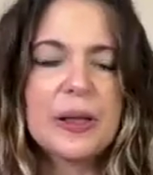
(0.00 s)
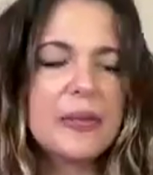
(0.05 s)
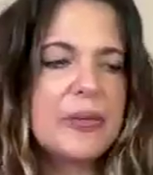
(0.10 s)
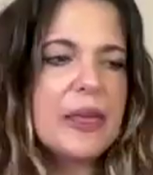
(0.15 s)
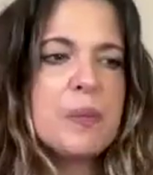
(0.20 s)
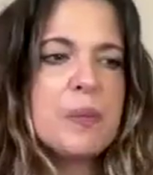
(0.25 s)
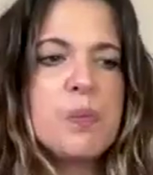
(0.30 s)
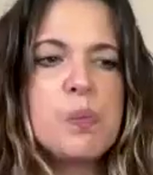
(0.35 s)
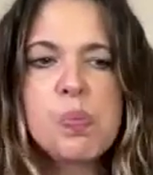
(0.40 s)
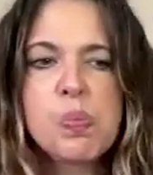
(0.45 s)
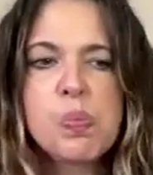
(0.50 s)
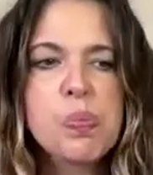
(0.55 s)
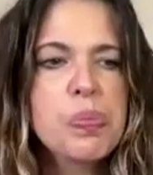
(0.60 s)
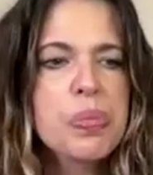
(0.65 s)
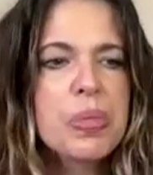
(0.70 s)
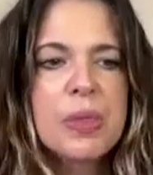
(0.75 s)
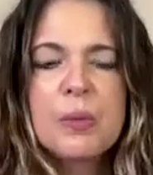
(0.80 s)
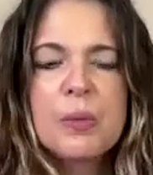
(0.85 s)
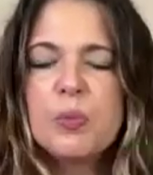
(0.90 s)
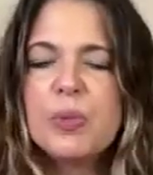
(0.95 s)
And then
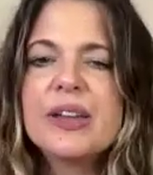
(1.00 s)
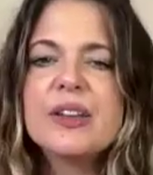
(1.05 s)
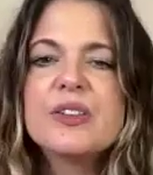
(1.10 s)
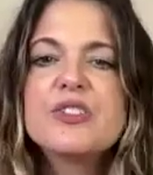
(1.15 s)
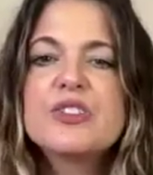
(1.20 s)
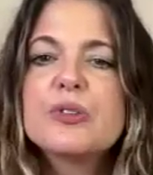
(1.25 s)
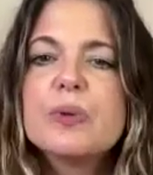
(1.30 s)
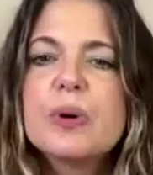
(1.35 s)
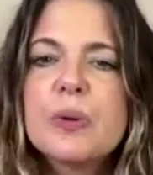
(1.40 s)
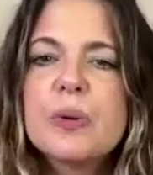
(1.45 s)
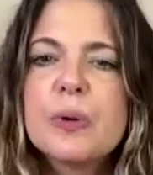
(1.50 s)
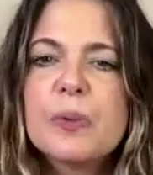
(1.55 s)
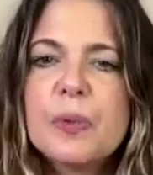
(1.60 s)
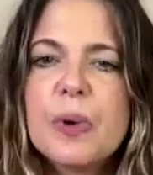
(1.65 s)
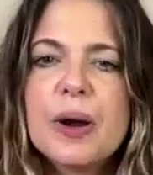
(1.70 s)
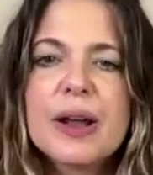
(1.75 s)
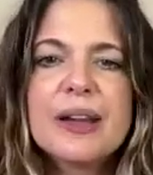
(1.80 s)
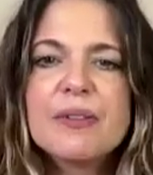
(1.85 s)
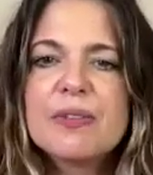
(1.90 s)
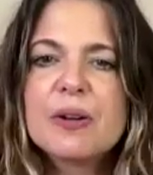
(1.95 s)
we can do
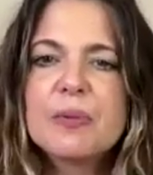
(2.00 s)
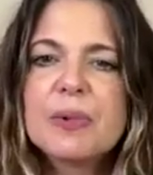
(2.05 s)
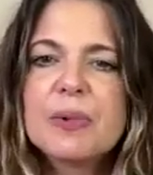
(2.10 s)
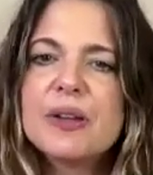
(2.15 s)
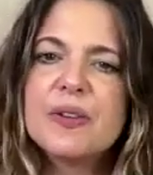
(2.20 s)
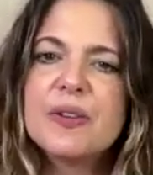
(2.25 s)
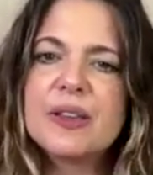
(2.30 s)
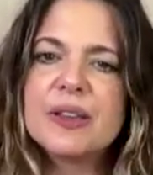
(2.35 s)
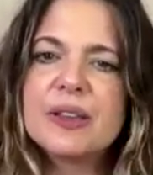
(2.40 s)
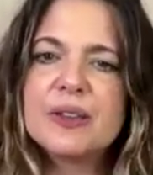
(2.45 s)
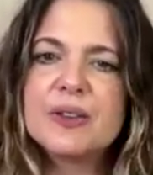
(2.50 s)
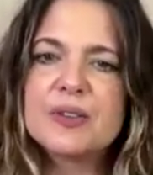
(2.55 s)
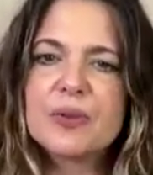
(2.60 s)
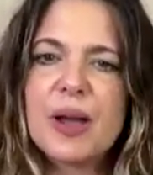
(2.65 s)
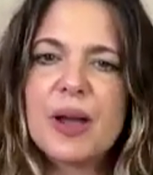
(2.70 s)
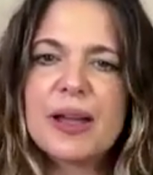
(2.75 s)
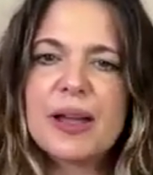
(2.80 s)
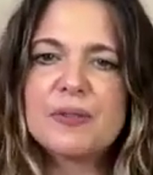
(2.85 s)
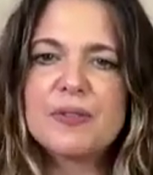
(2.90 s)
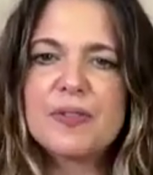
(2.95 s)
whatever we feel is
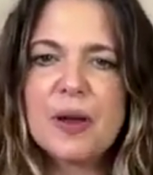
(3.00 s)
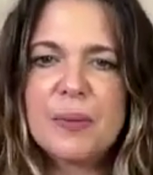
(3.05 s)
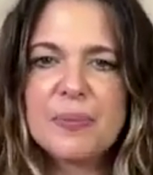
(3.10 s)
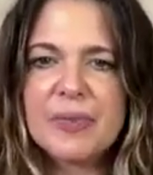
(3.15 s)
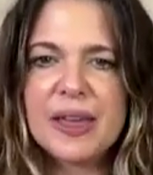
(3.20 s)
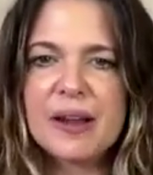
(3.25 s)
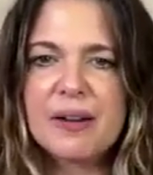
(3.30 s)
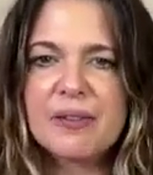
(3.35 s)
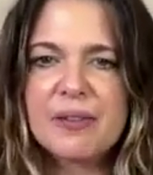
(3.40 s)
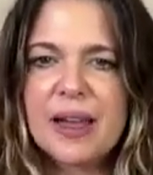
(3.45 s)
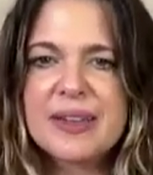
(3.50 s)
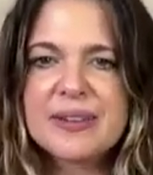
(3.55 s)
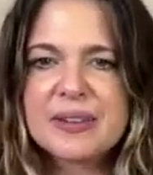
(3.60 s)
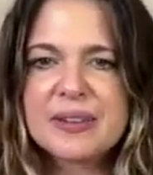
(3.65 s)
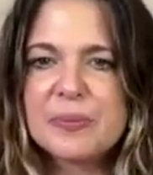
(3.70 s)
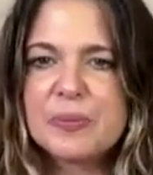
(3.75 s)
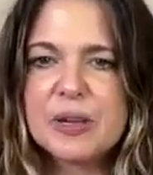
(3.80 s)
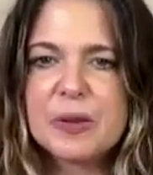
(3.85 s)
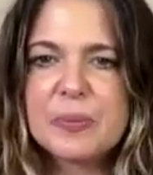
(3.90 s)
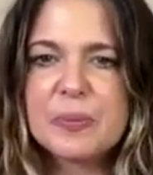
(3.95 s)
right from there, right?
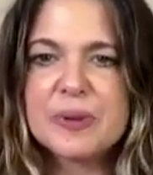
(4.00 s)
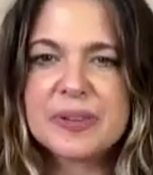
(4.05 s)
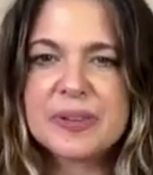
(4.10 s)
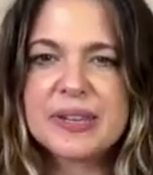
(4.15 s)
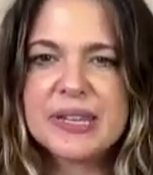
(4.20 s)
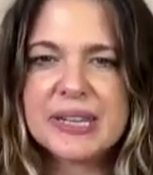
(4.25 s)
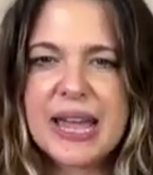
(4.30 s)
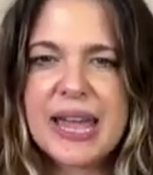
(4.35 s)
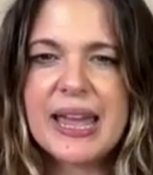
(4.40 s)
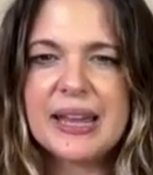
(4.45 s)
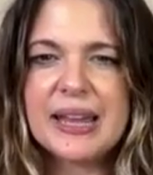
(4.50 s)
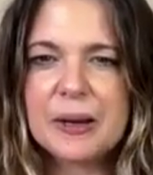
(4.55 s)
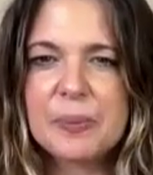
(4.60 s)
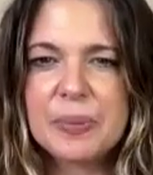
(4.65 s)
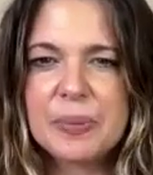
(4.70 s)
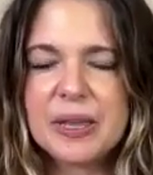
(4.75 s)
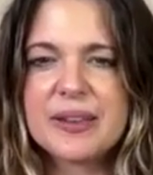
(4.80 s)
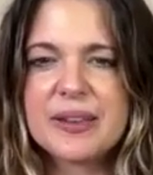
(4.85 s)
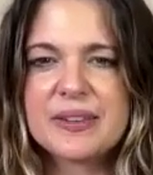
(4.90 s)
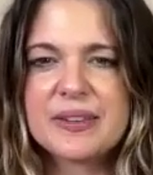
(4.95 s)
Some people stay in a
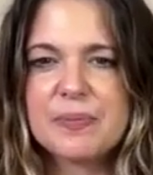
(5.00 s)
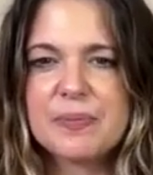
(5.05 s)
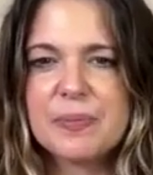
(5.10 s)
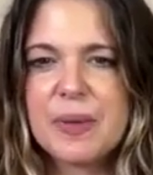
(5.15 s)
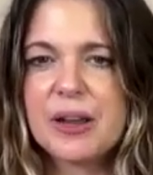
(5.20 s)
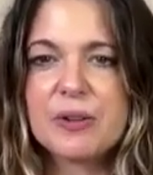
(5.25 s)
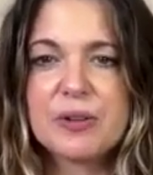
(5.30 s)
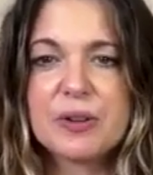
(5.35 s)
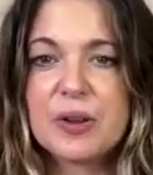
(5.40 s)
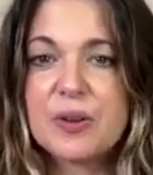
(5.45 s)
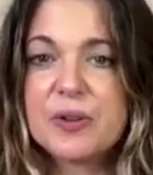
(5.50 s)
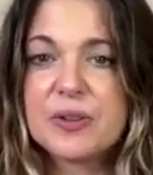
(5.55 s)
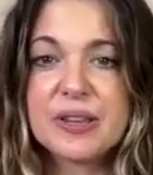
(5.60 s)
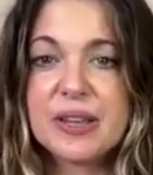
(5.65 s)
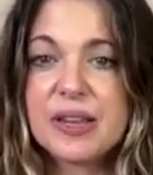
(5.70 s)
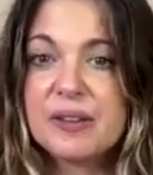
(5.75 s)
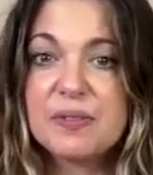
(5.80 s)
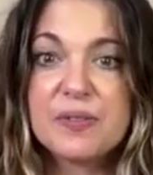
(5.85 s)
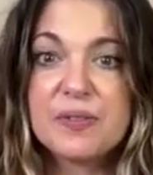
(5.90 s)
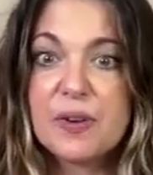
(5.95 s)
place of
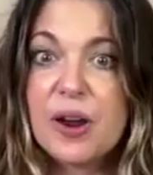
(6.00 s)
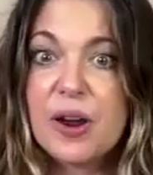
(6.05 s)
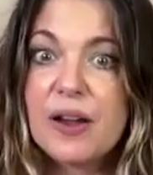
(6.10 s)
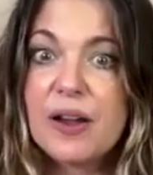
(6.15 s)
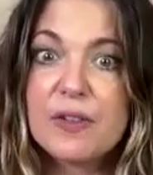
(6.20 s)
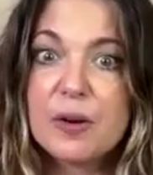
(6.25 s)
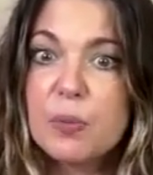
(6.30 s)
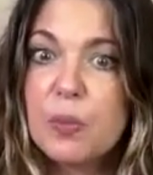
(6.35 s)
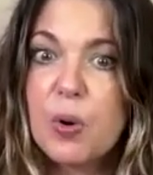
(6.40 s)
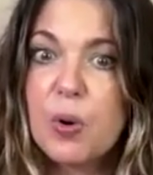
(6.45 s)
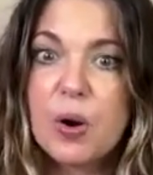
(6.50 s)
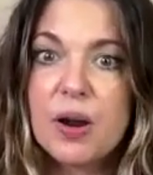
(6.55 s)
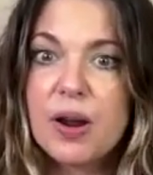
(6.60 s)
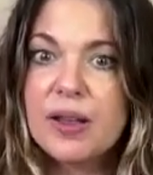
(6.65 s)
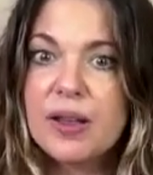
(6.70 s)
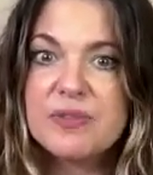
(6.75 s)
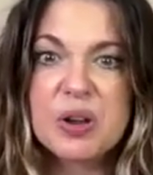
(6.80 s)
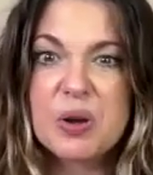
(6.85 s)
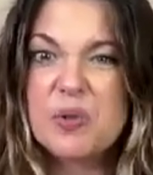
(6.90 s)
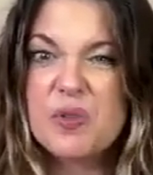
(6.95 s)
microdosing forevermore
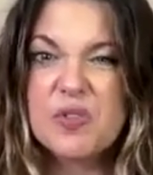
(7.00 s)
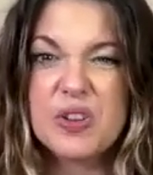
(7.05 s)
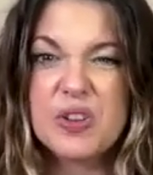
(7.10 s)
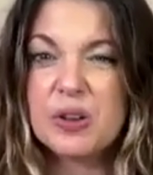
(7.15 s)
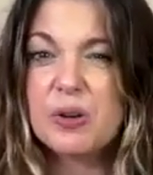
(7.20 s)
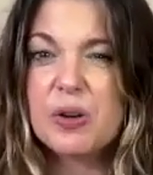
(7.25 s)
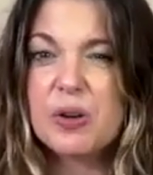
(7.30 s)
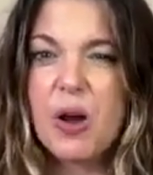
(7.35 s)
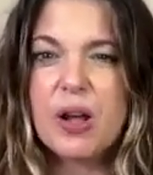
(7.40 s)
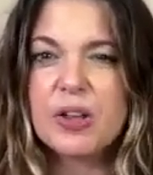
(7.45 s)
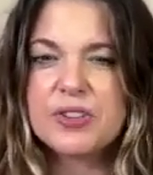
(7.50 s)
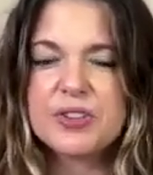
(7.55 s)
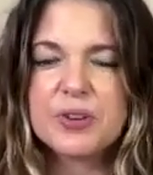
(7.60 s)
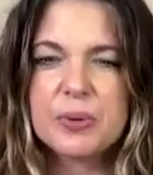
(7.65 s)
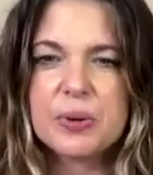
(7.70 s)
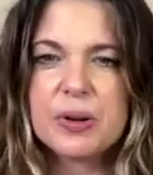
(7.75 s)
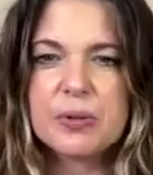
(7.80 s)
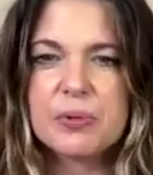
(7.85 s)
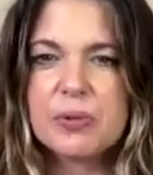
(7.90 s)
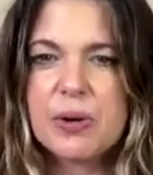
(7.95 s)
and don't feel called
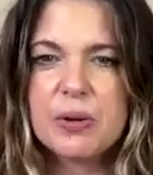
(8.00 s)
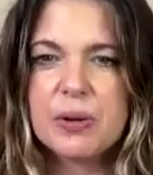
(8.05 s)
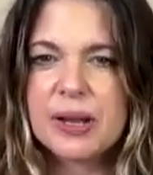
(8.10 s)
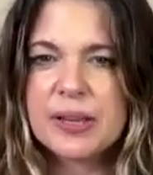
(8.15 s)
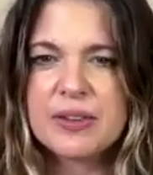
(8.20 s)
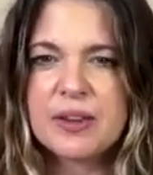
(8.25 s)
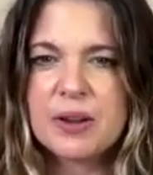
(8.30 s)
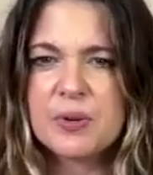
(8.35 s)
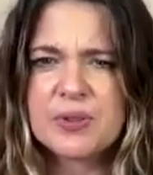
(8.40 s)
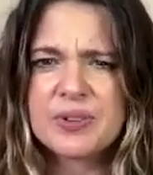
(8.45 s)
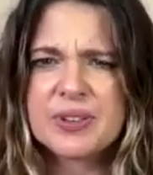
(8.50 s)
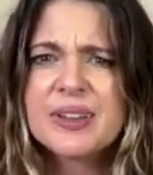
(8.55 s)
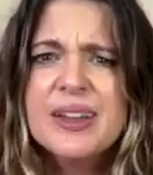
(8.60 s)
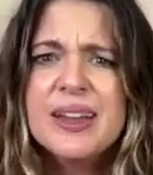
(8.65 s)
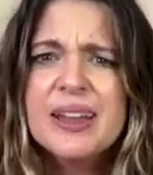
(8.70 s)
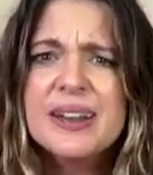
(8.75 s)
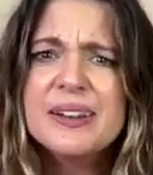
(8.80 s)
to a heroic dose.